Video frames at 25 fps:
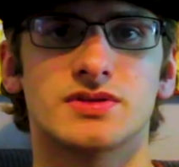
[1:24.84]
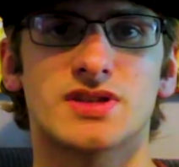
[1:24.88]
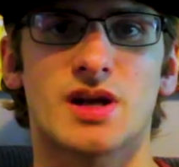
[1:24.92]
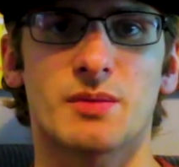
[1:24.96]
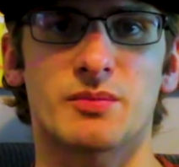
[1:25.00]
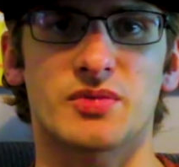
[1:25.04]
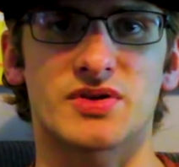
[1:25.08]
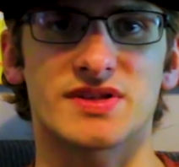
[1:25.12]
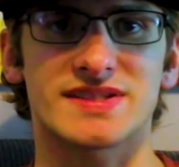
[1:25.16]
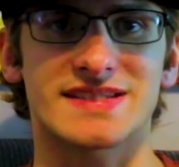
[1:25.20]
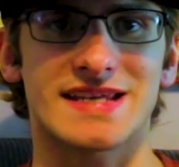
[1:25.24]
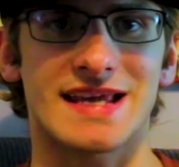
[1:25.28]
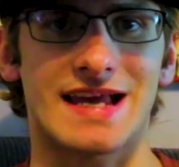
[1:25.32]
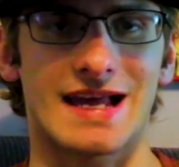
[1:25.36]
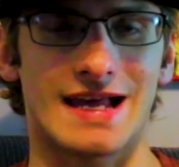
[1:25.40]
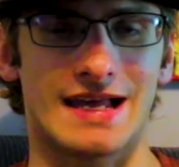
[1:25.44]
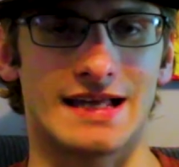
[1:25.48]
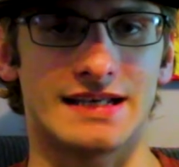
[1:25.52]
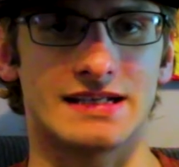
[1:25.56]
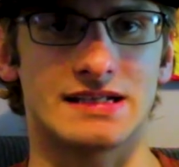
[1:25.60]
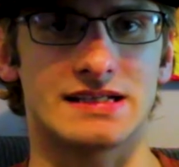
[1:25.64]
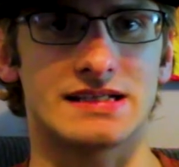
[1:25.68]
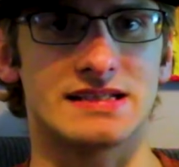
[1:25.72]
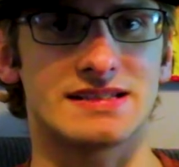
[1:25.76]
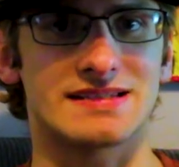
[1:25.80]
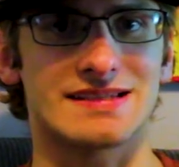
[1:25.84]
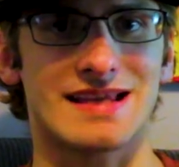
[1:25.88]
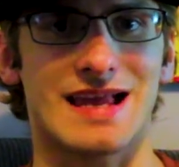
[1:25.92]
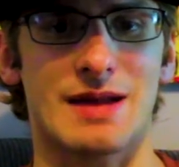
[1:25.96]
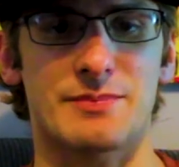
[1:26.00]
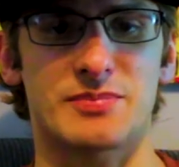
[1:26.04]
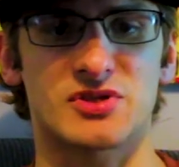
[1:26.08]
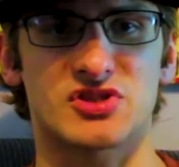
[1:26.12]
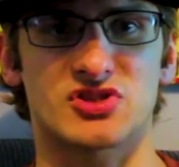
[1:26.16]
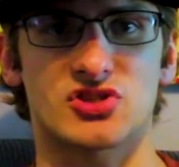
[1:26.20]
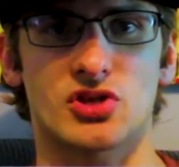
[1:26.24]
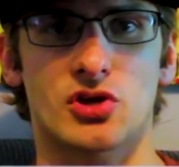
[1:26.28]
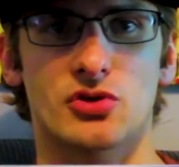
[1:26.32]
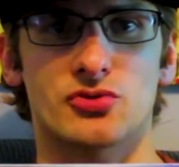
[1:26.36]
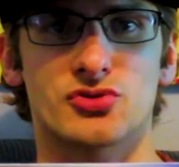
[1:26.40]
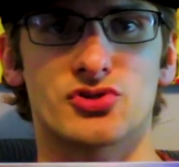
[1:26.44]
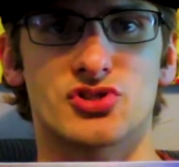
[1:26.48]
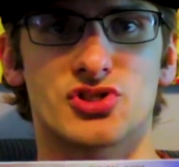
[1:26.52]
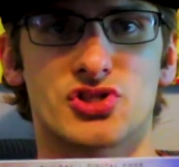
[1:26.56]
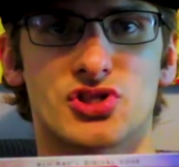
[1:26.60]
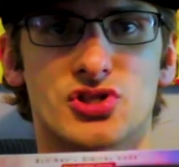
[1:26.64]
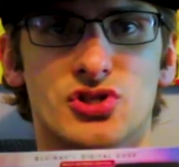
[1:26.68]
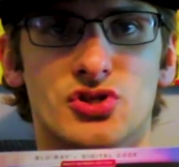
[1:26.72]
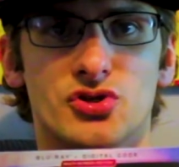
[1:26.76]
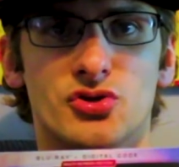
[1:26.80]
Number 10 is Episode
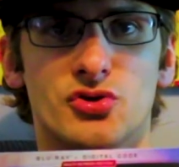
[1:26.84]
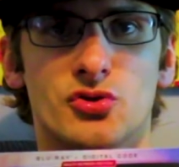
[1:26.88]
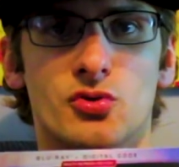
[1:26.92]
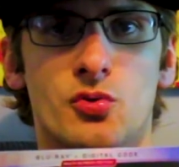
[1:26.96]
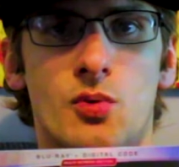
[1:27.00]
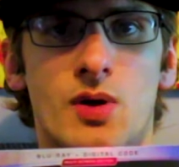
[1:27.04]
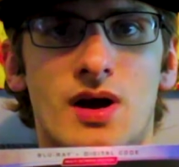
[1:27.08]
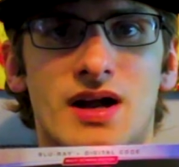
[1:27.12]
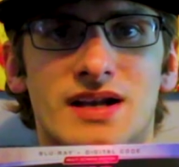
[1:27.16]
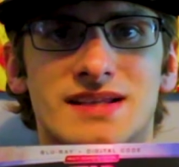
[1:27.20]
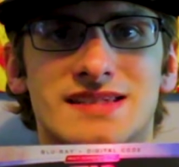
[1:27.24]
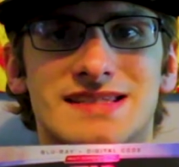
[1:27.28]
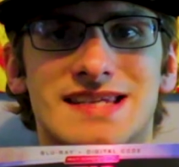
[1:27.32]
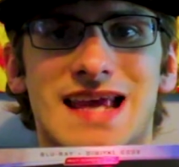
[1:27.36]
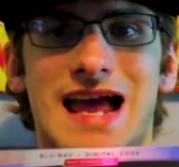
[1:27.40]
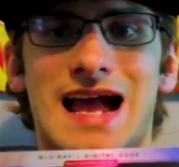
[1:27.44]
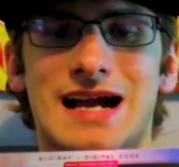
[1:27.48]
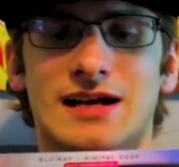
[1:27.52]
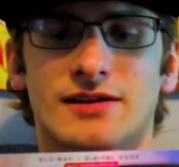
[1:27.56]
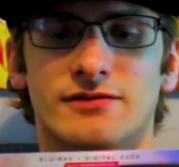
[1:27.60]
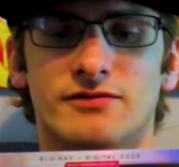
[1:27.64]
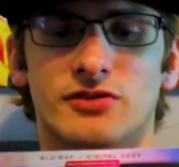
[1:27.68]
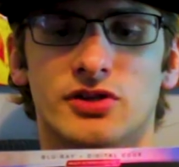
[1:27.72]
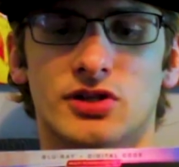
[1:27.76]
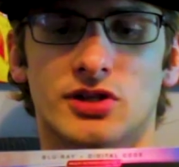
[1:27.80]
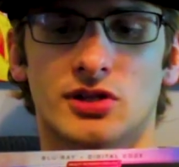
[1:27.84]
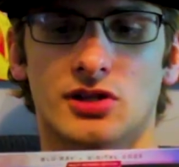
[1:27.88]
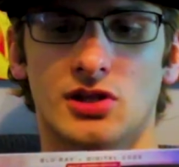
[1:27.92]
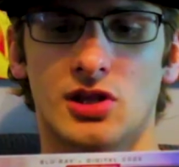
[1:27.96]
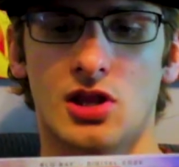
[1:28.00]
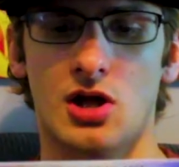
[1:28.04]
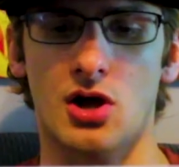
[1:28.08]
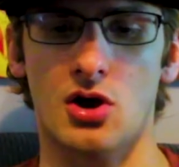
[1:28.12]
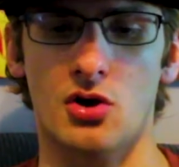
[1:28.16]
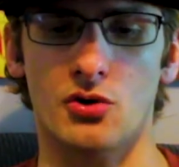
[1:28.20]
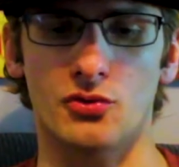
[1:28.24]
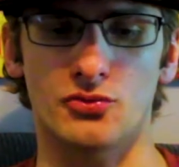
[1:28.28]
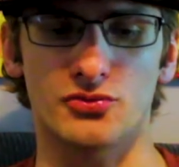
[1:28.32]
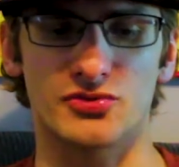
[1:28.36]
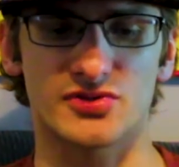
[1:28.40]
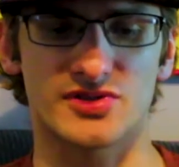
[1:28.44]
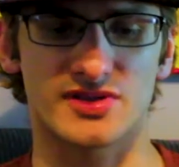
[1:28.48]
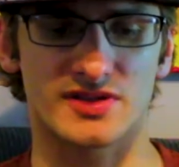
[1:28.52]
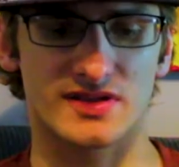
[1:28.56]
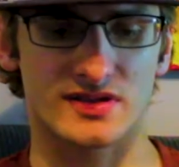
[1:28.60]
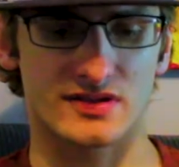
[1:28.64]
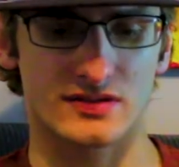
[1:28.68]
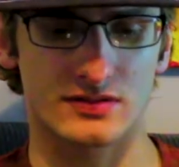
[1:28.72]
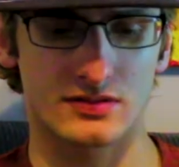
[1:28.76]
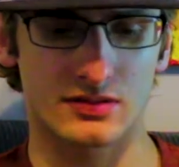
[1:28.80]
2, Attack of the
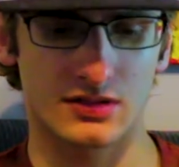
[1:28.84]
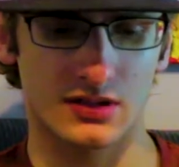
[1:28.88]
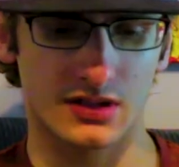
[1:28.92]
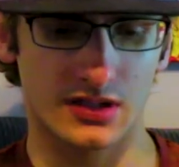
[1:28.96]
Clones.